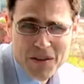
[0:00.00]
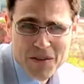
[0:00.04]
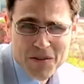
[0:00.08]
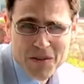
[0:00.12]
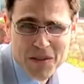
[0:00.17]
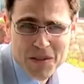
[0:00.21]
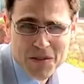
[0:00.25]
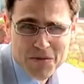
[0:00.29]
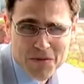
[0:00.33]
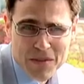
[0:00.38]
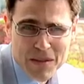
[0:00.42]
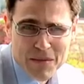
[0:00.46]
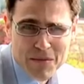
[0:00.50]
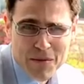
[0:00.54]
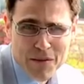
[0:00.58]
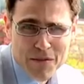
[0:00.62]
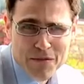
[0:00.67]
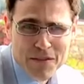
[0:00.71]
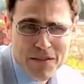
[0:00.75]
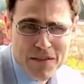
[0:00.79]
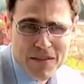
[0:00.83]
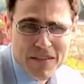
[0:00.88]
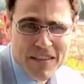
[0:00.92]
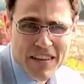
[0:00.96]
you can dream
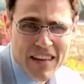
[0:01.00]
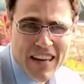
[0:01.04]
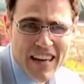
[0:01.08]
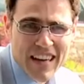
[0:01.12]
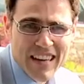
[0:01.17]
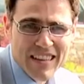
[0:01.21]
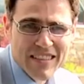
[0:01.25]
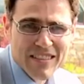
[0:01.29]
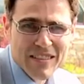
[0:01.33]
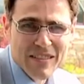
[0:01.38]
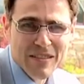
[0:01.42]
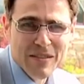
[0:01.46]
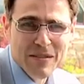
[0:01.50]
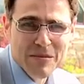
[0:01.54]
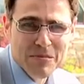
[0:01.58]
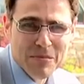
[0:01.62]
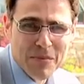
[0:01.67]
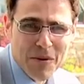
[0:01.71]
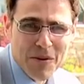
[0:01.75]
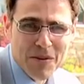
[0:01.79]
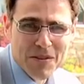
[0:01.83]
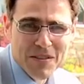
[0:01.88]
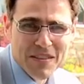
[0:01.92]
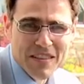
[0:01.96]
of as a
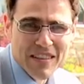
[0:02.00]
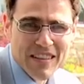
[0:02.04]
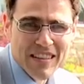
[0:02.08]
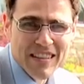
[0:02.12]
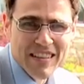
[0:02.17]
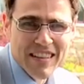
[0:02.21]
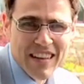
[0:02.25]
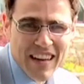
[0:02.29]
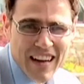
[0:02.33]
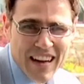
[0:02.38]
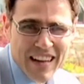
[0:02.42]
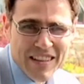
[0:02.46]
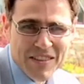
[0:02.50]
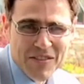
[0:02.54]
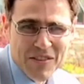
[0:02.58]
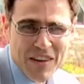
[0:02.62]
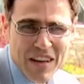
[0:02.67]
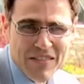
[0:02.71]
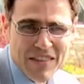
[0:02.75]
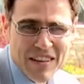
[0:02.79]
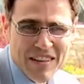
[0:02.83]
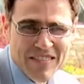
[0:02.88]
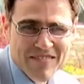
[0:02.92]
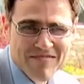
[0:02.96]
sporty car
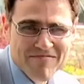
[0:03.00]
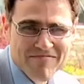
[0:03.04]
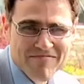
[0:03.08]
driver.